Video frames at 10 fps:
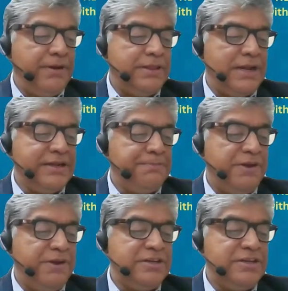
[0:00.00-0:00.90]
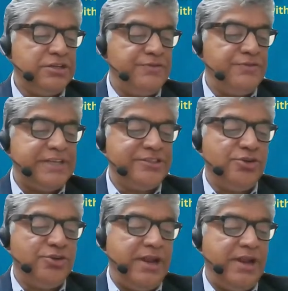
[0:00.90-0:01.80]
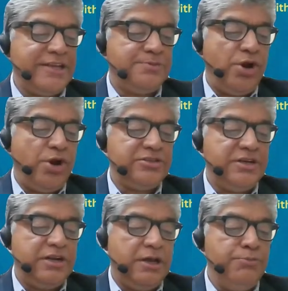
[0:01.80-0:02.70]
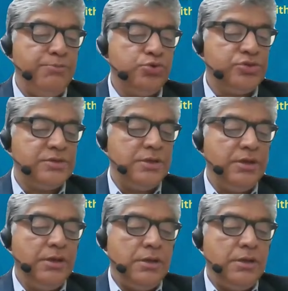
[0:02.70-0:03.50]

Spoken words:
that is the Prevention of Sexual Exploitation Abuse